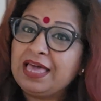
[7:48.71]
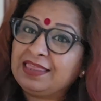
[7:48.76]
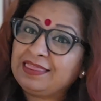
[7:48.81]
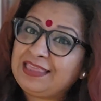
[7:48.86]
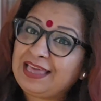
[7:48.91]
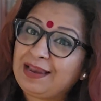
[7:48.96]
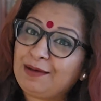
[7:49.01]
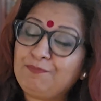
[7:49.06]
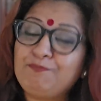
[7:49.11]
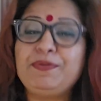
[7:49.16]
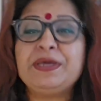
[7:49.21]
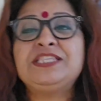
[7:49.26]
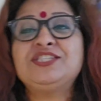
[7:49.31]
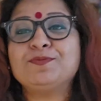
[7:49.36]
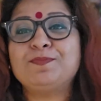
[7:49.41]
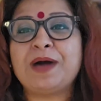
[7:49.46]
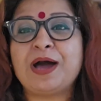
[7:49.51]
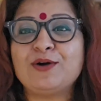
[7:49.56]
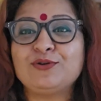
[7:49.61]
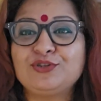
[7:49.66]
they'll bitch
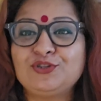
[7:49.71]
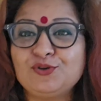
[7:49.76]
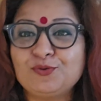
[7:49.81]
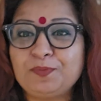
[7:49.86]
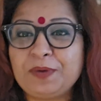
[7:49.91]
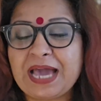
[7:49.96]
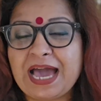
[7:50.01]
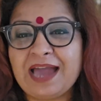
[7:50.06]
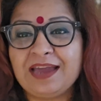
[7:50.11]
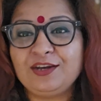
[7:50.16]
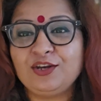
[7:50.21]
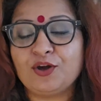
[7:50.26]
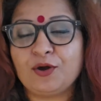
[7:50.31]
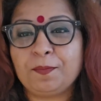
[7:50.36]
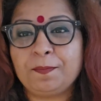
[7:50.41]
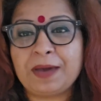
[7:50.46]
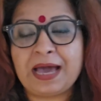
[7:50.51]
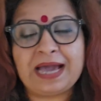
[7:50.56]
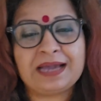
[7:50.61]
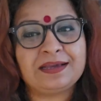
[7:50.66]
about you behind your
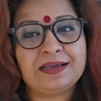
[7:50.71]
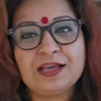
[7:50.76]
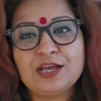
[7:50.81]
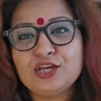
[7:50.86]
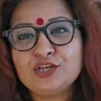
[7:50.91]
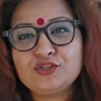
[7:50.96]
back.